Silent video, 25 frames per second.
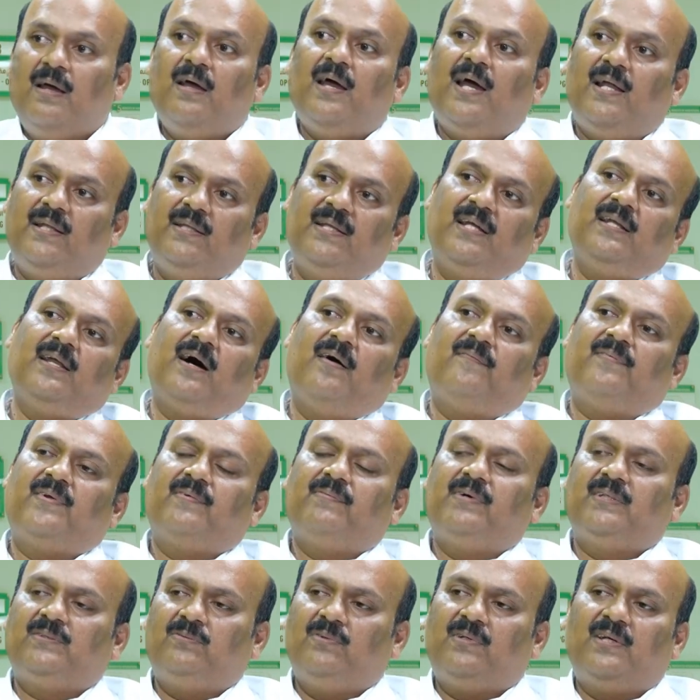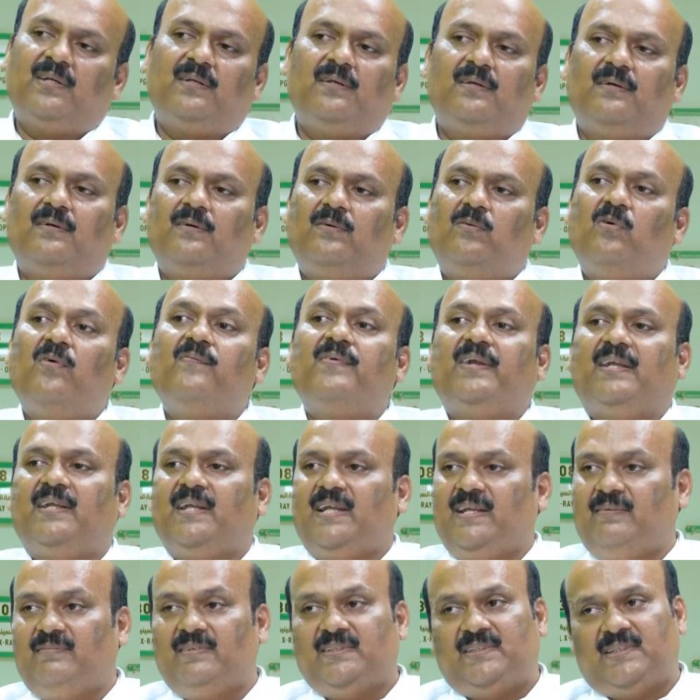and then afterwards we can go for an
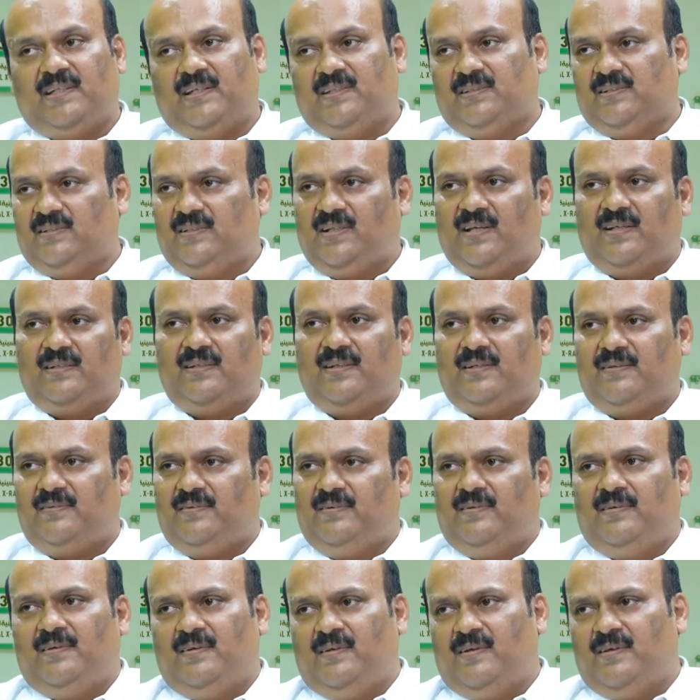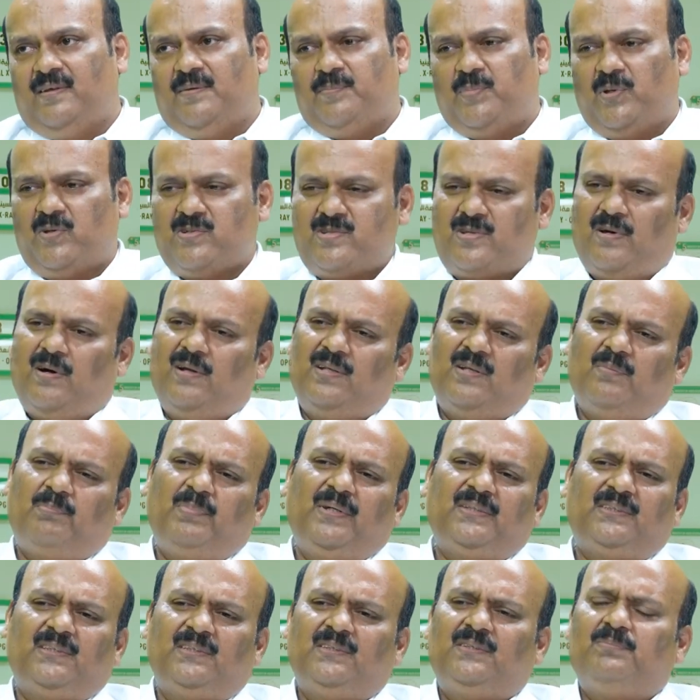investigation like that. Because all the
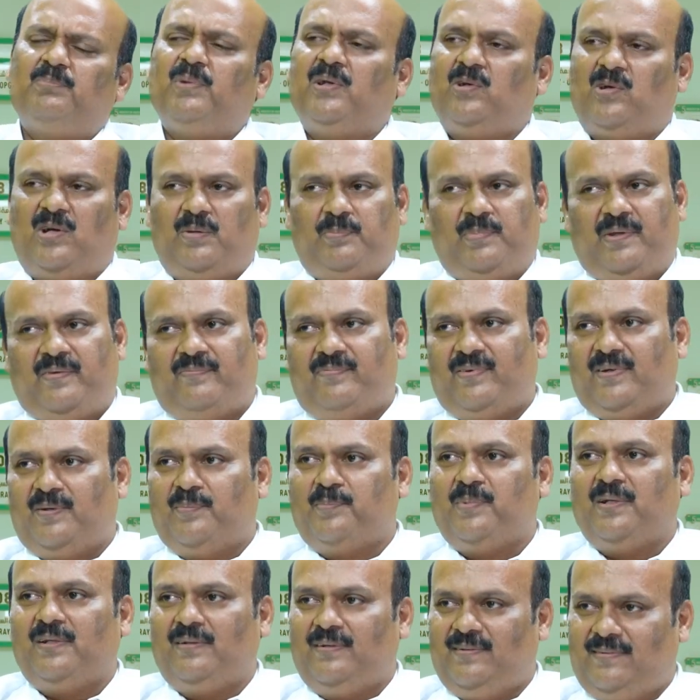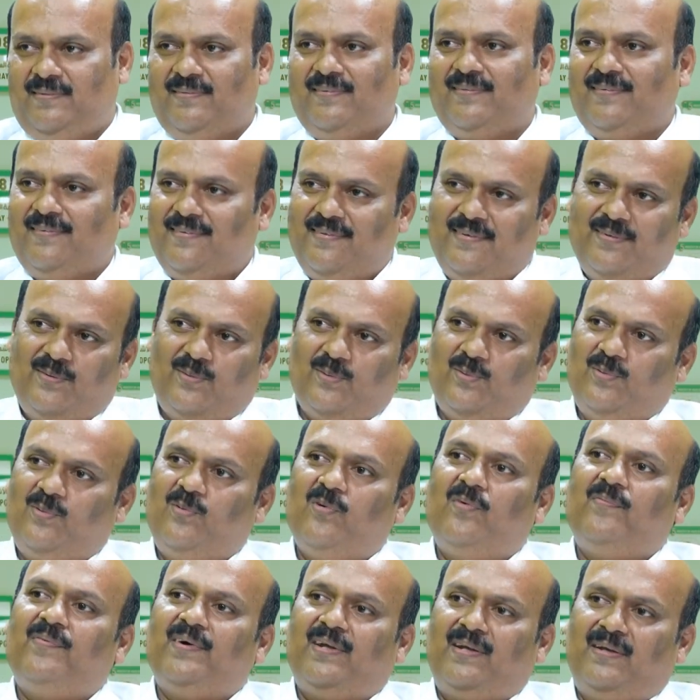patients may not be affordable to
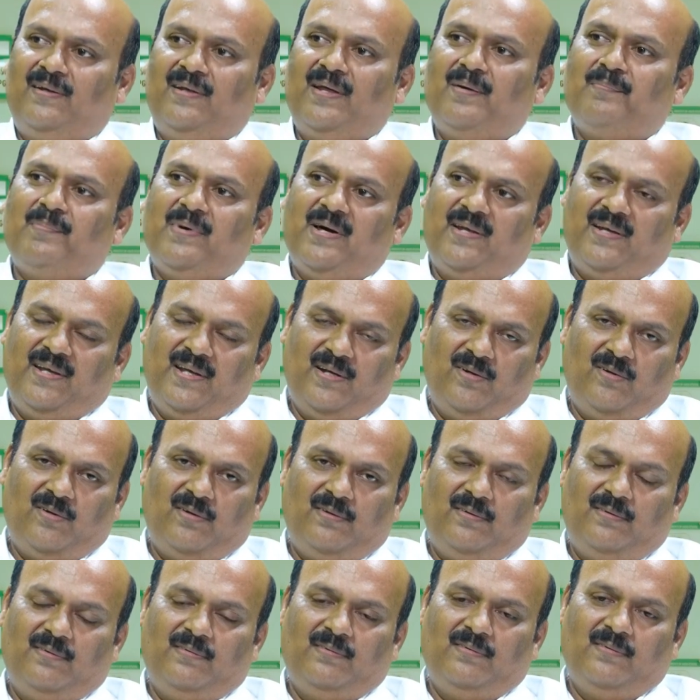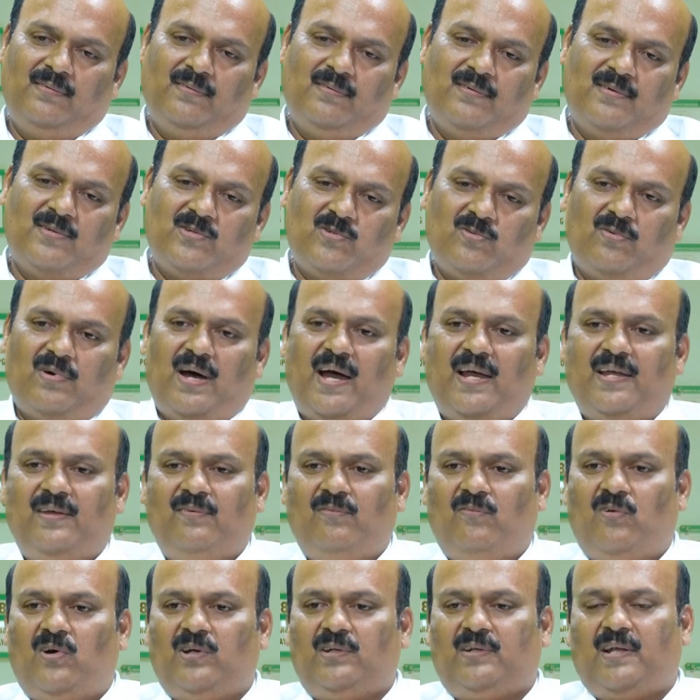go for MRI and all. So
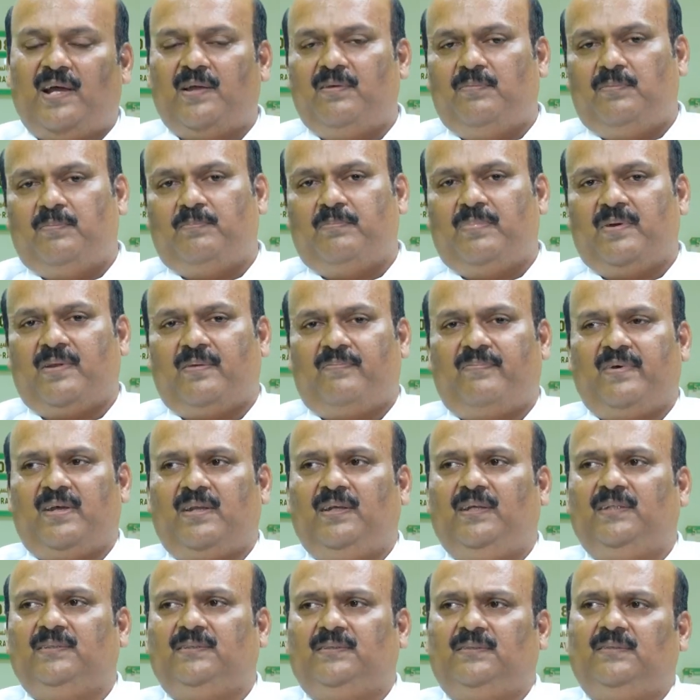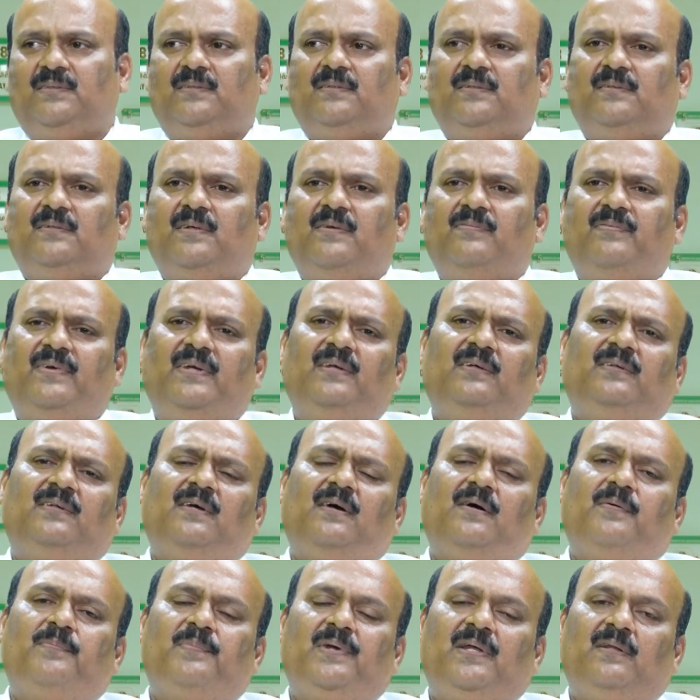what I prefer is if
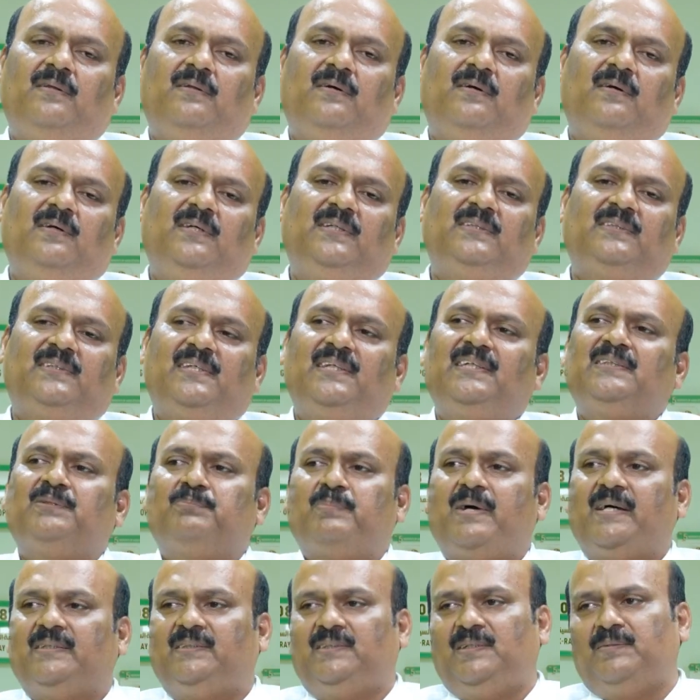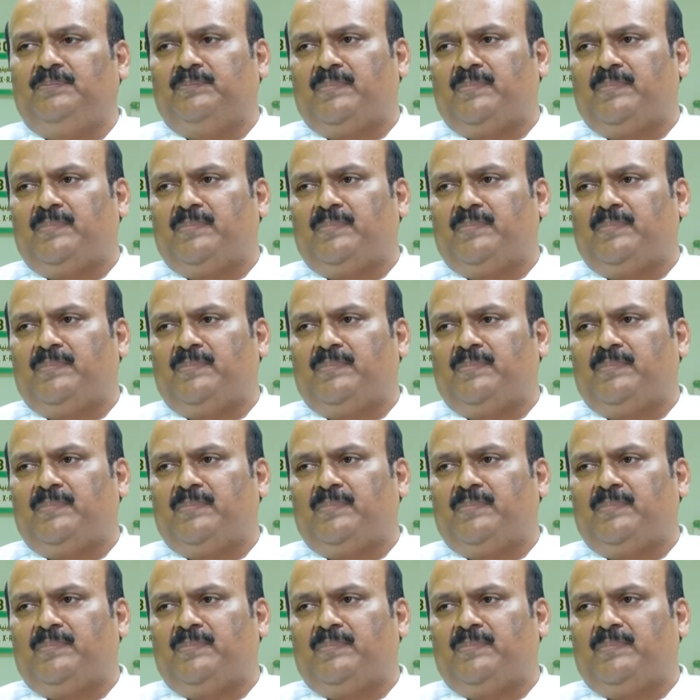history is matching